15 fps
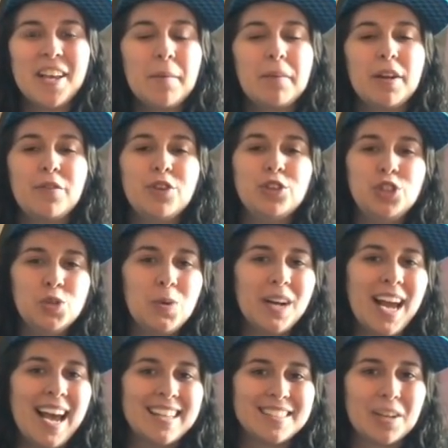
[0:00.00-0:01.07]
But if you do want
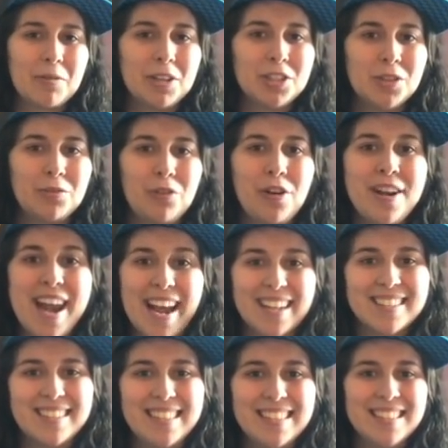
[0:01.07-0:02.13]
to ask a question for
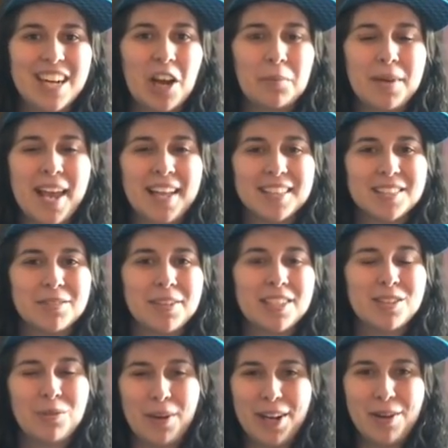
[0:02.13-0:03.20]
next season, I'll be answering
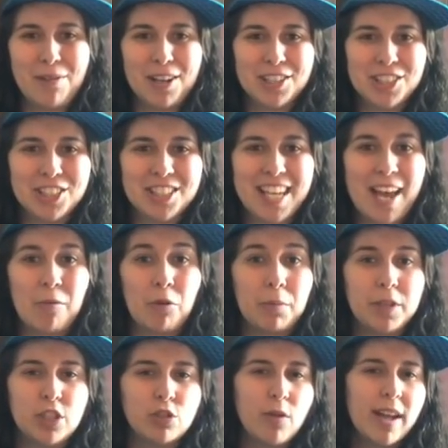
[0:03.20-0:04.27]
20 questions and we'll
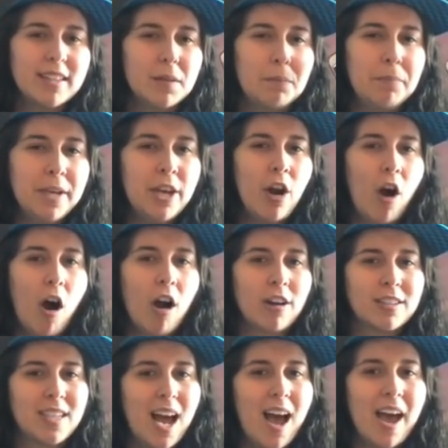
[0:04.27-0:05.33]
be trying to beat our
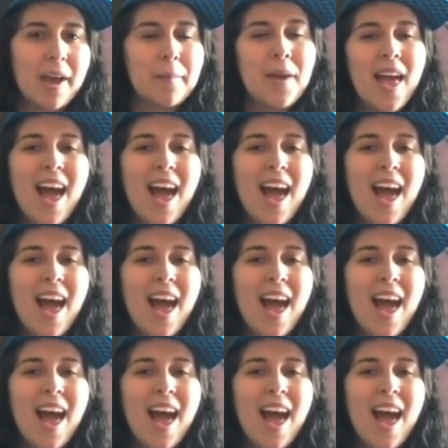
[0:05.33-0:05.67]
time